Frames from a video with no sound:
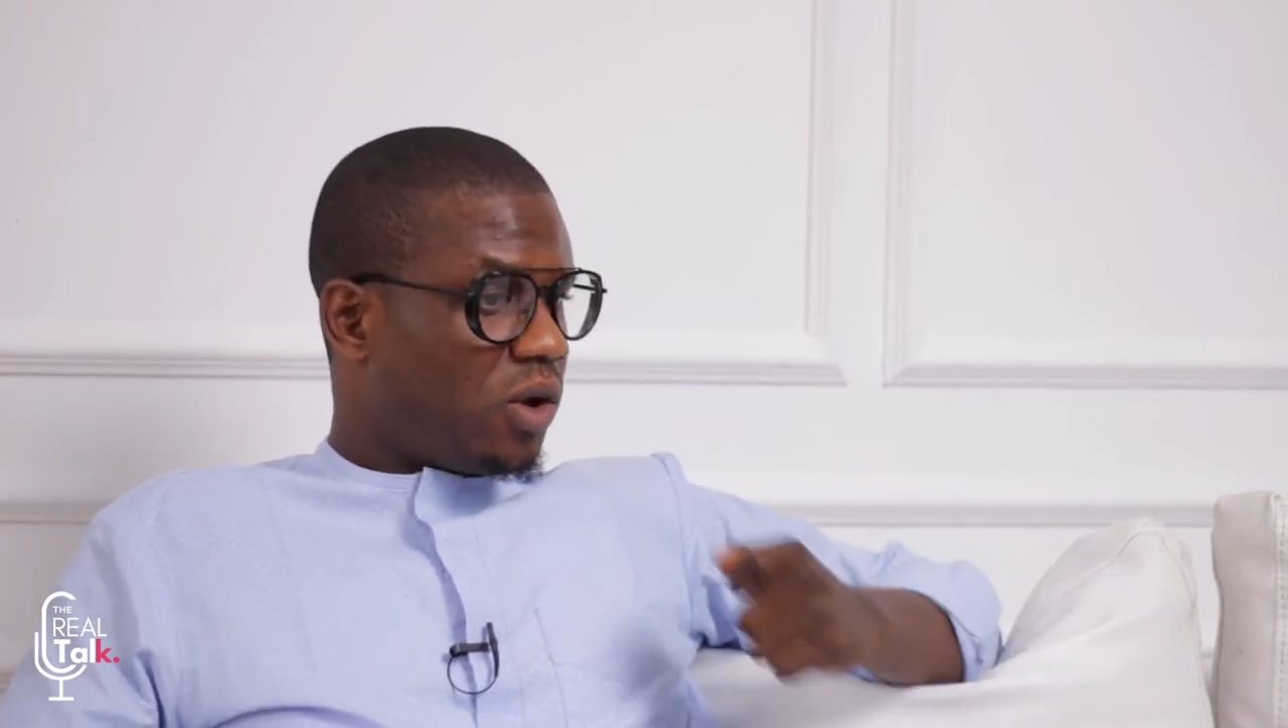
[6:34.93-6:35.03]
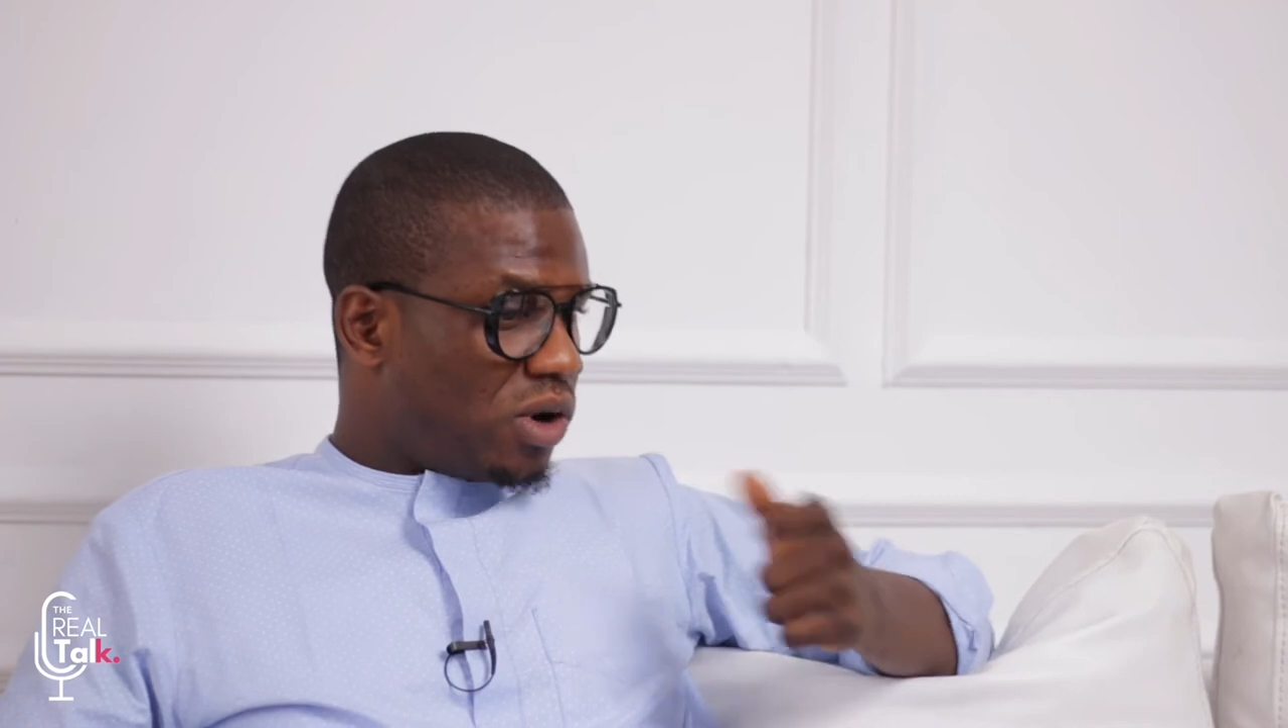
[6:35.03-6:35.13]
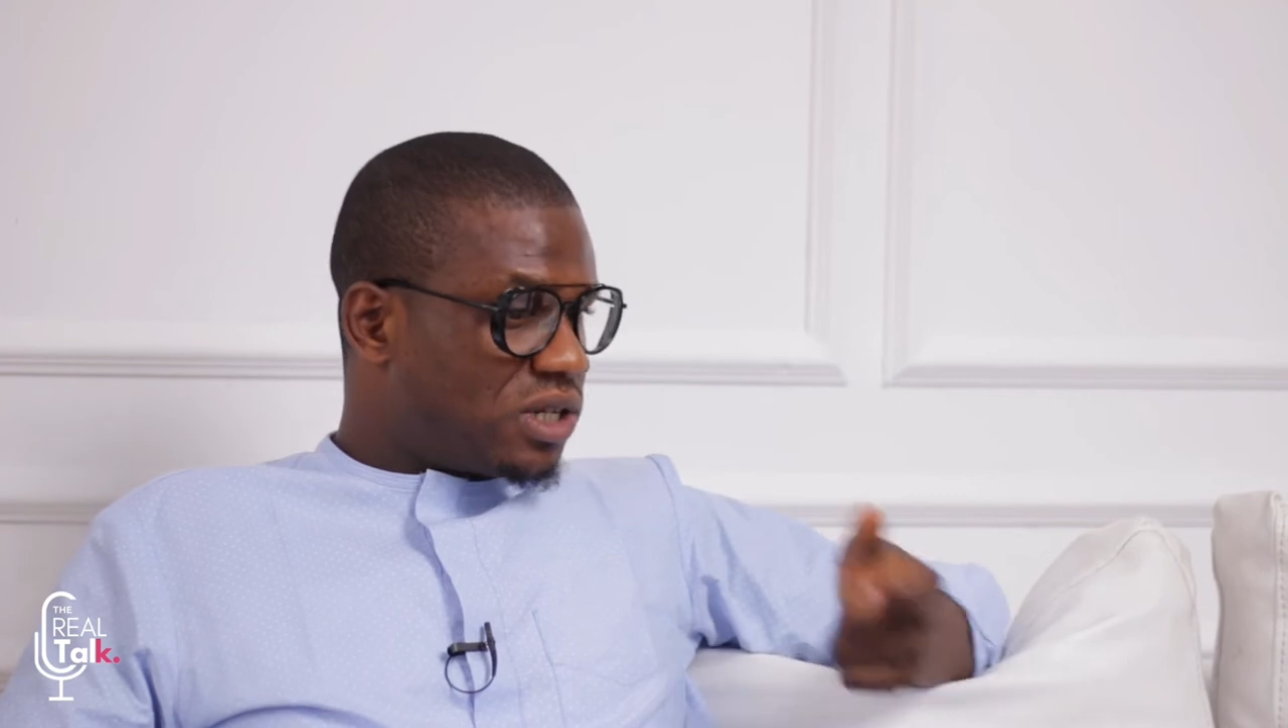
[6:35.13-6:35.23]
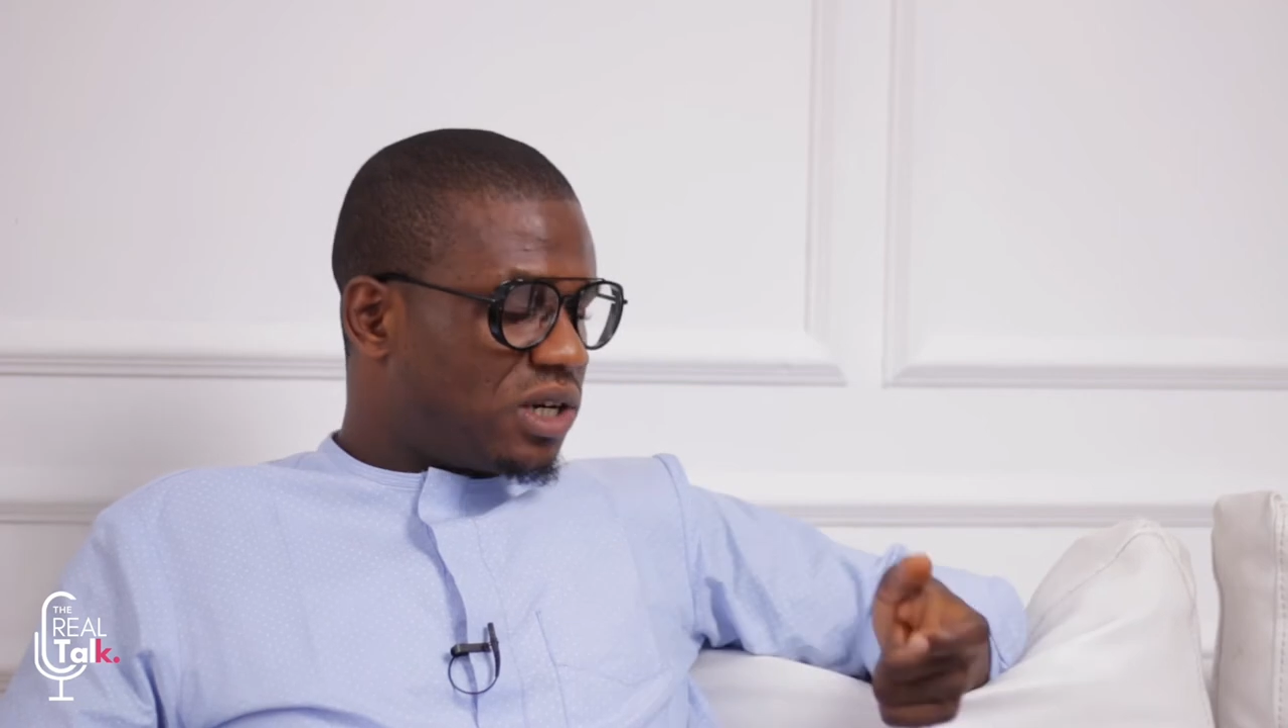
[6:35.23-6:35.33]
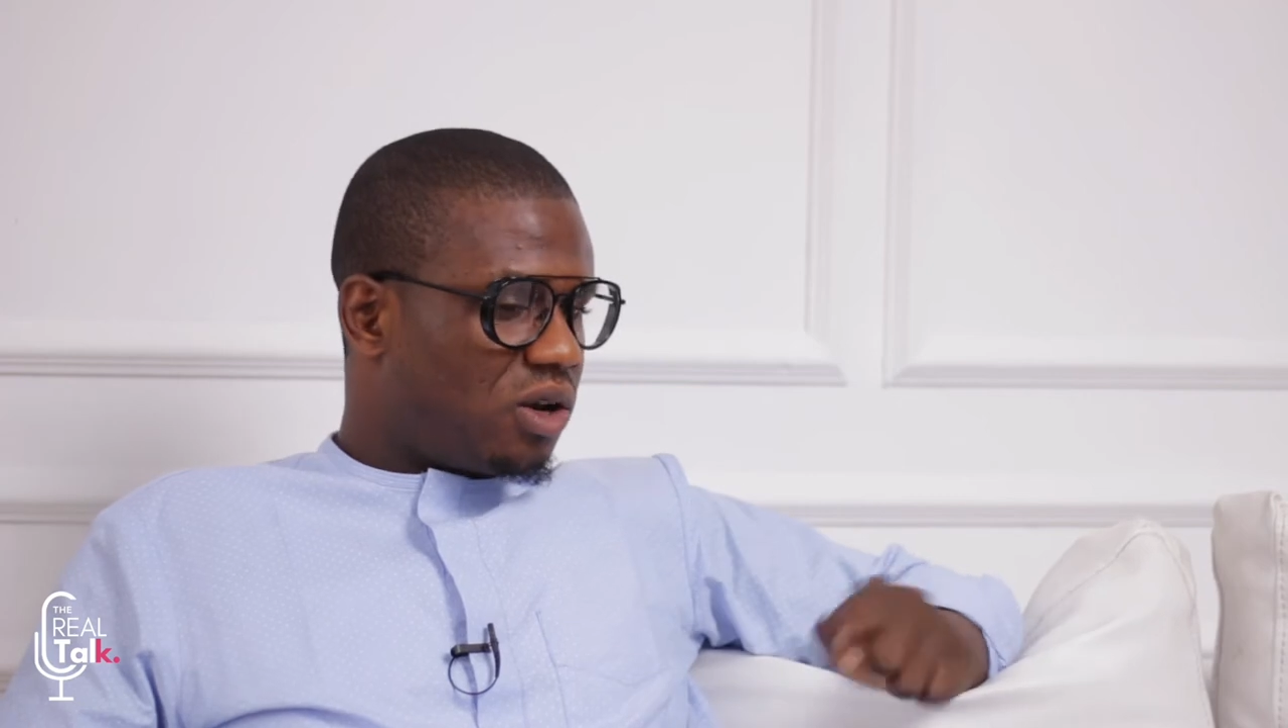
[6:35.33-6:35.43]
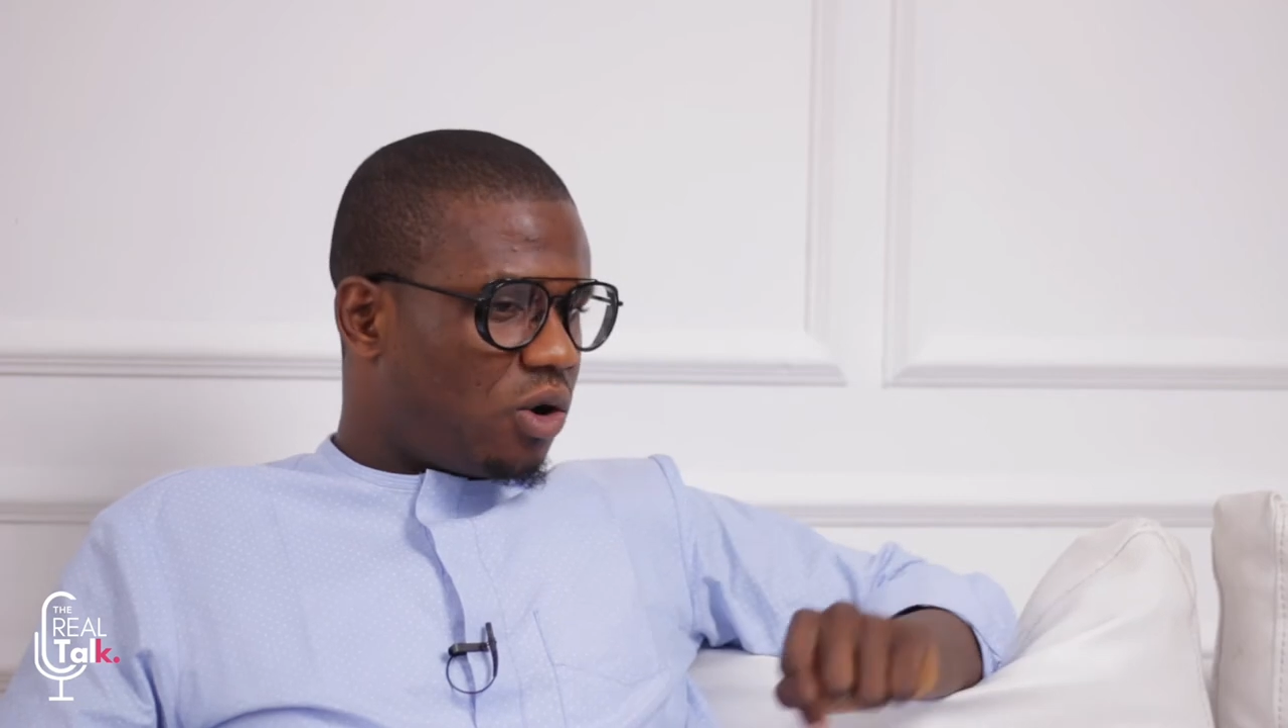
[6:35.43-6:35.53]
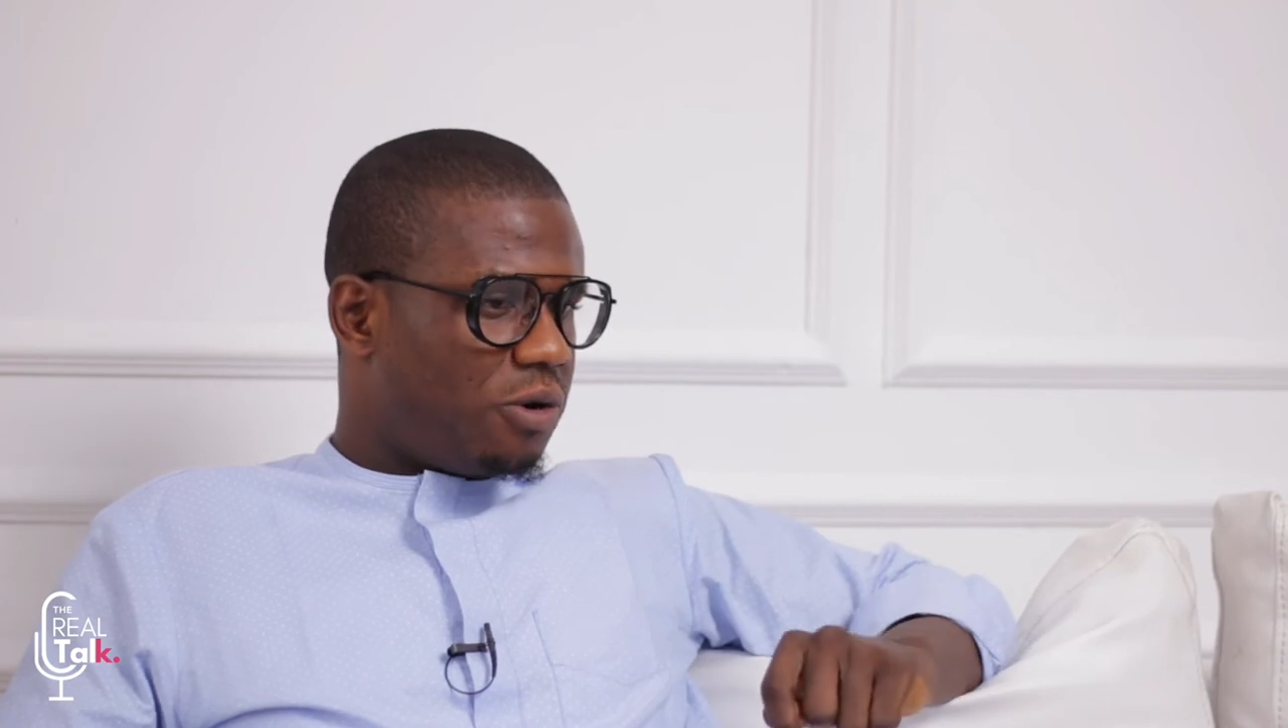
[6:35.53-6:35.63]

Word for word: He works in an